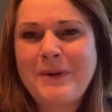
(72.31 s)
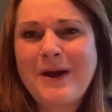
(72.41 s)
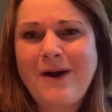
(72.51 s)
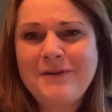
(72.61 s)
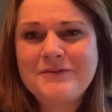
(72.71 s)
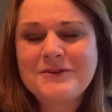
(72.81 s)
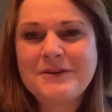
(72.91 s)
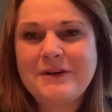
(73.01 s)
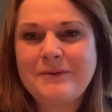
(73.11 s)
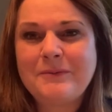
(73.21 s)
We
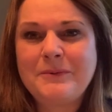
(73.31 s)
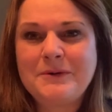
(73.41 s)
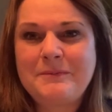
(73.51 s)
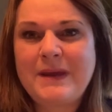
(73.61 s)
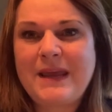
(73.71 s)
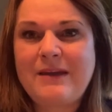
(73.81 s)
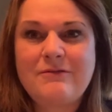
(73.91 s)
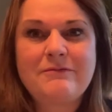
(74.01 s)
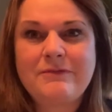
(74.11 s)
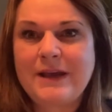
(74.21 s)
often would
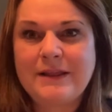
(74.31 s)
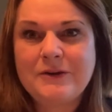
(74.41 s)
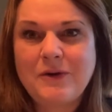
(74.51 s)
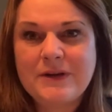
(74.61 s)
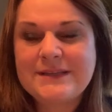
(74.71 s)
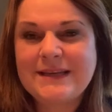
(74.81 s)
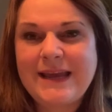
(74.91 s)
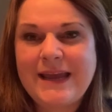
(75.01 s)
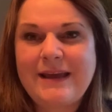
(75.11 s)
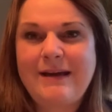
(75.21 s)
be really
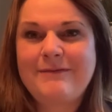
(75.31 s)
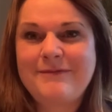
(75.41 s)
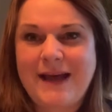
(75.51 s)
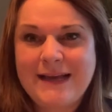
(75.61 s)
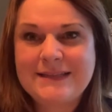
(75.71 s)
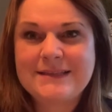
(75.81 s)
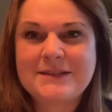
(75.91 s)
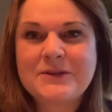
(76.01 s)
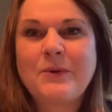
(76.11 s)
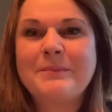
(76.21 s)
noisy, fights
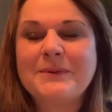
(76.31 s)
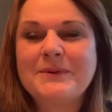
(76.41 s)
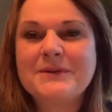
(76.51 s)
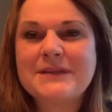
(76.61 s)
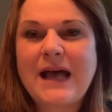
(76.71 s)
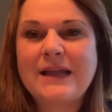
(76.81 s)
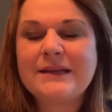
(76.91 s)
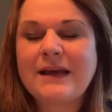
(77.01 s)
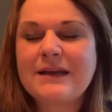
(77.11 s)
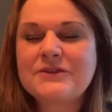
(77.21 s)
and squabbles,
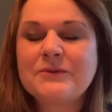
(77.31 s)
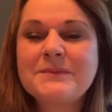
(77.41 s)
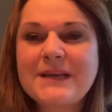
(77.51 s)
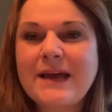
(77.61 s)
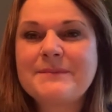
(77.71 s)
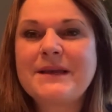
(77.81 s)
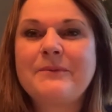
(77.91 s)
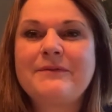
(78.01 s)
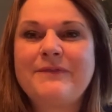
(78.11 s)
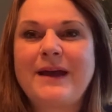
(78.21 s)
and sometimes I
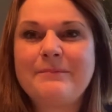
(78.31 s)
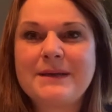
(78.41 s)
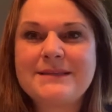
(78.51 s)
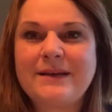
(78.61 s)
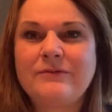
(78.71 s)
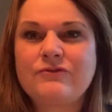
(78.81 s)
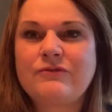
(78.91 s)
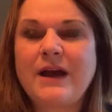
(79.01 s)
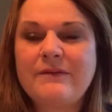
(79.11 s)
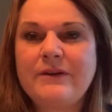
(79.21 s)
would find myself
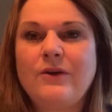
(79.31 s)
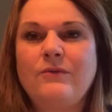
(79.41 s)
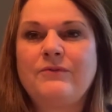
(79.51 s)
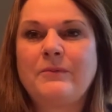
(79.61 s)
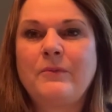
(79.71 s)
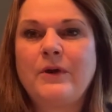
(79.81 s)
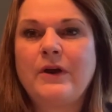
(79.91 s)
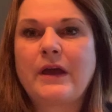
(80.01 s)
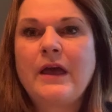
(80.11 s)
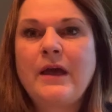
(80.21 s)
driving home from
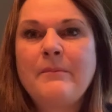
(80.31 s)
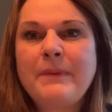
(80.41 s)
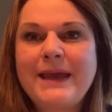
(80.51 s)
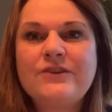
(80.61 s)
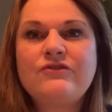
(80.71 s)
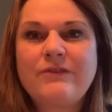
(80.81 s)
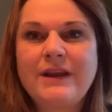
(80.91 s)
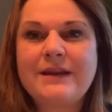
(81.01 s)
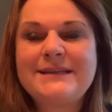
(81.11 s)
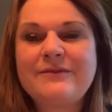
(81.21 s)
work,
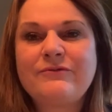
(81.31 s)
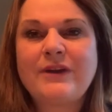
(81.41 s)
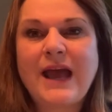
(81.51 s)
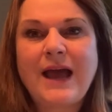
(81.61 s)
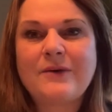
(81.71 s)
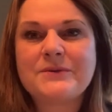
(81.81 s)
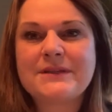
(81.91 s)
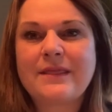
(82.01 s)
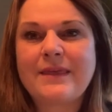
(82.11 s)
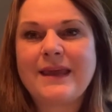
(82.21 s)
picturing a different house
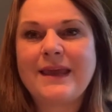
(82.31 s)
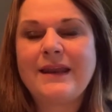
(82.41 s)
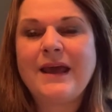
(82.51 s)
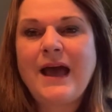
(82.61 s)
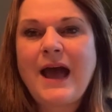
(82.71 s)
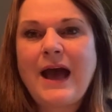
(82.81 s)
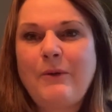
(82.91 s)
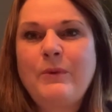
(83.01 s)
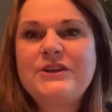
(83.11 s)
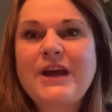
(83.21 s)
and thinking,
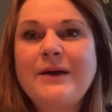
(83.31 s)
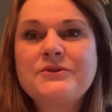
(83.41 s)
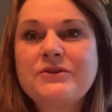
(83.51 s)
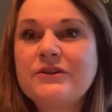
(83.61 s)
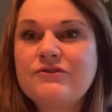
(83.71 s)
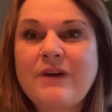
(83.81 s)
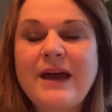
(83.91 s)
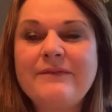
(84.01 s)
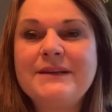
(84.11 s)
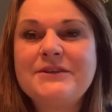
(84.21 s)
which house could I
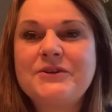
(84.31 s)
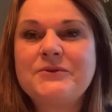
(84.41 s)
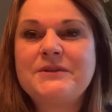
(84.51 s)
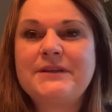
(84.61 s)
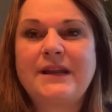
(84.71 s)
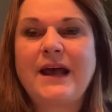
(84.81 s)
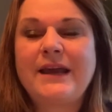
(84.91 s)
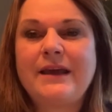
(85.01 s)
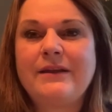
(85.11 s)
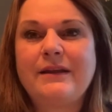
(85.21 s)
drive into
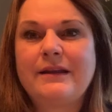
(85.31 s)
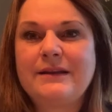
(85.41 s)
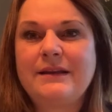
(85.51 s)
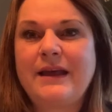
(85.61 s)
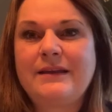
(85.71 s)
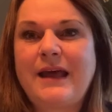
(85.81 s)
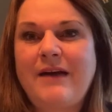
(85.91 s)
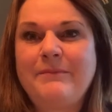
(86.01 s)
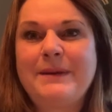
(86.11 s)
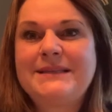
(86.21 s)
tonight and, and, and
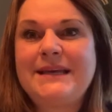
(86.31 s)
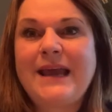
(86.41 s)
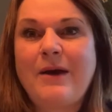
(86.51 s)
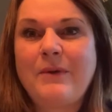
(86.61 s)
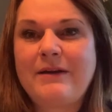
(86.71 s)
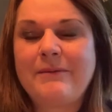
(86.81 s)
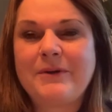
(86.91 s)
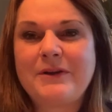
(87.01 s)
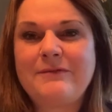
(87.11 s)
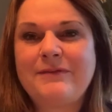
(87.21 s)
have my tea at where I'm
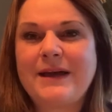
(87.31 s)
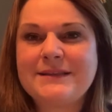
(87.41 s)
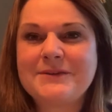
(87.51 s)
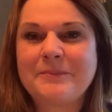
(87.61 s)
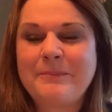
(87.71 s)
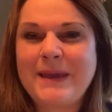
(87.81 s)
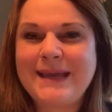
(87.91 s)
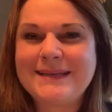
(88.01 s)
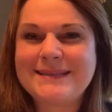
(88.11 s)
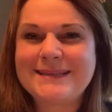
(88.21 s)
going to find some
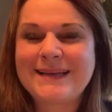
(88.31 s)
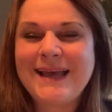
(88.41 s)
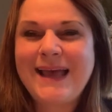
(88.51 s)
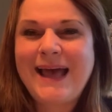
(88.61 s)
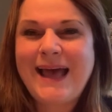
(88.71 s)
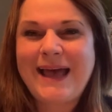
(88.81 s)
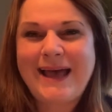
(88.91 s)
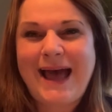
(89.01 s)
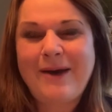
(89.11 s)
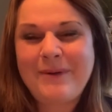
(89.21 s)
peace?
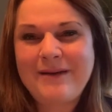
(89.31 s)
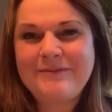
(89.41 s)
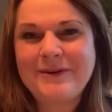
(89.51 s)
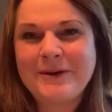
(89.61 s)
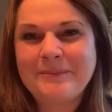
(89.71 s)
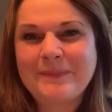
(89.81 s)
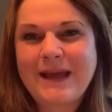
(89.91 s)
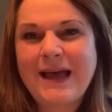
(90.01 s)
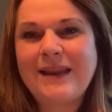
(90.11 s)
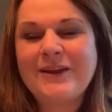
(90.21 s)
However,
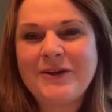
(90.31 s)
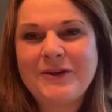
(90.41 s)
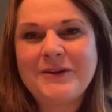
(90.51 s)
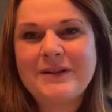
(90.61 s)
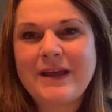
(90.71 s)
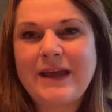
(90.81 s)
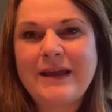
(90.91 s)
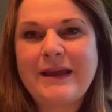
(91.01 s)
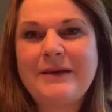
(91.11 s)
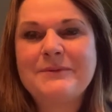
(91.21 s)
I learned that
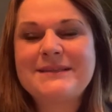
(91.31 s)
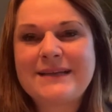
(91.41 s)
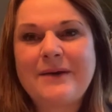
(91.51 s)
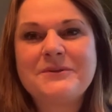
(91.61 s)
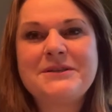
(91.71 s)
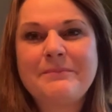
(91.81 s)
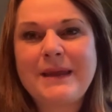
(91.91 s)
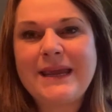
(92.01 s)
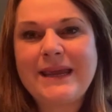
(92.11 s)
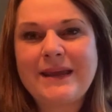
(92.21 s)
it, was down to
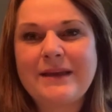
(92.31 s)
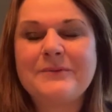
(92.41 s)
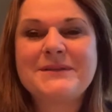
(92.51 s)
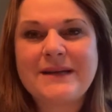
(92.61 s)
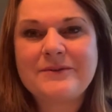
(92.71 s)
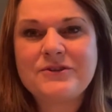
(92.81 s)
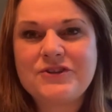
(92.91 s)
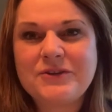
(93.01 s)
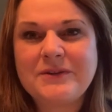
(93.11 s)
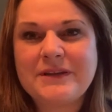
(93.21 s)
me and it was down to
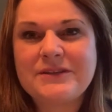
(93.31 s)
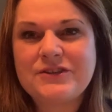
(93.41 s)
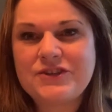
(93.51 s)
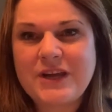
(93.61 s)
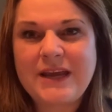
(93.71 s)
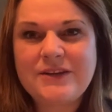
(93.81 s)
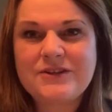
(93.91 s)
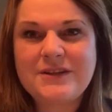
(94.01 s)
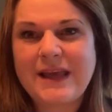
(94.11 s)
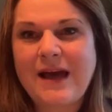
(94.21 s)
Julian to
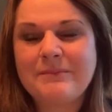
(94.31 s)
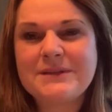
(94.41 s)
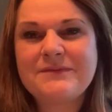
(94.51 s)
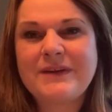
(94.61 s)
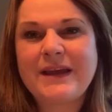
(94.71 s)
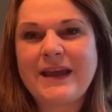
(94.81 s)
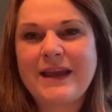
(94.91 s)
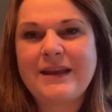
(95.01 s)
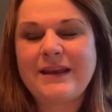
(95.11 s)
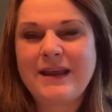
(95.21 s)
change the atmosphere
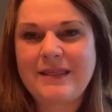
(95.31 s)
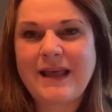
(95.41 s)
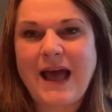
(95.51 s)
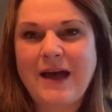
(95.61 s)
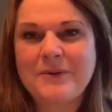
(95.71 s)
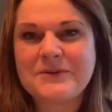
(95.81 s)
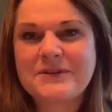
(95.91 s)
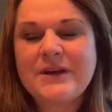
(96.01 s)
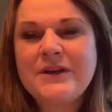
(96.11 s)
in, in the house.